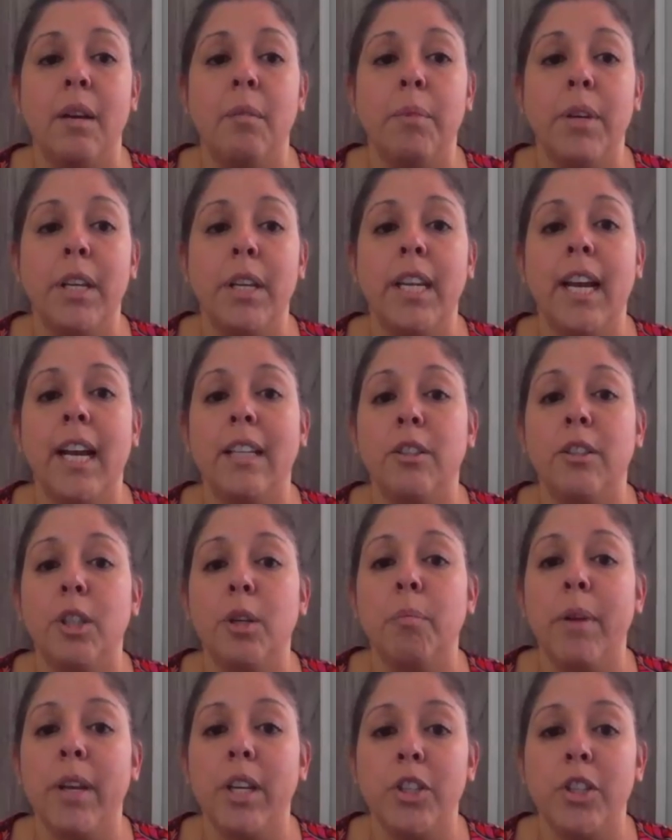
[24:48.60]

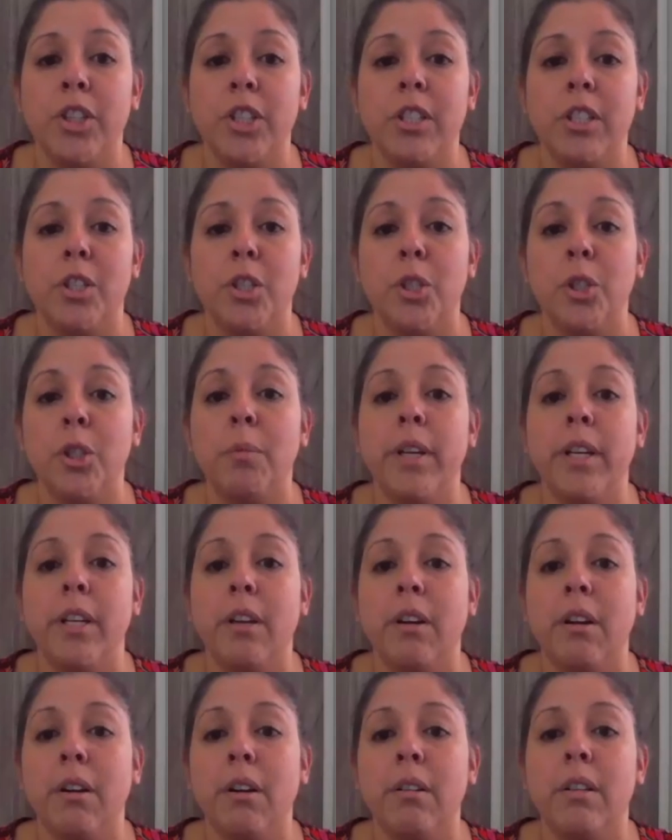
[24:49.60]
Pediatric patients should be
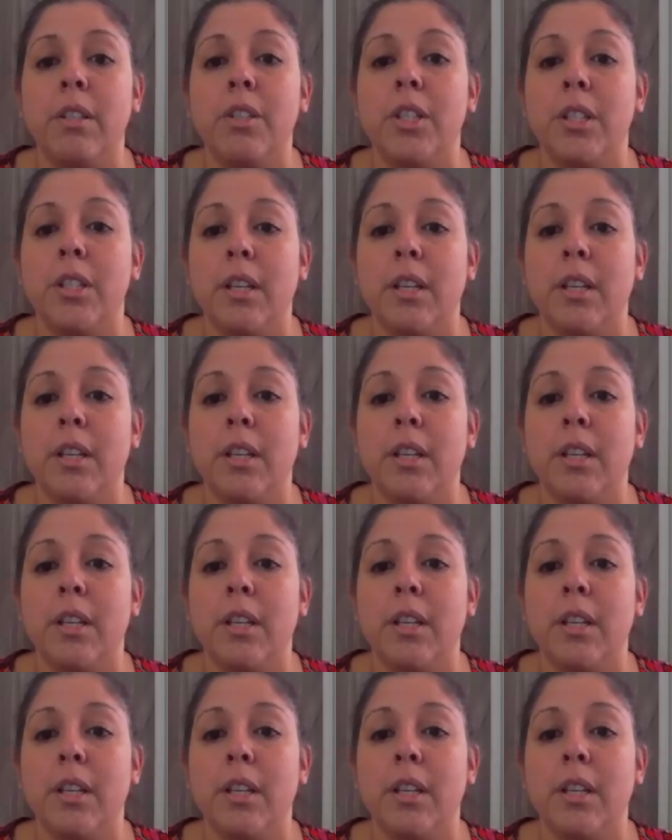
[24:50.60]
encouraged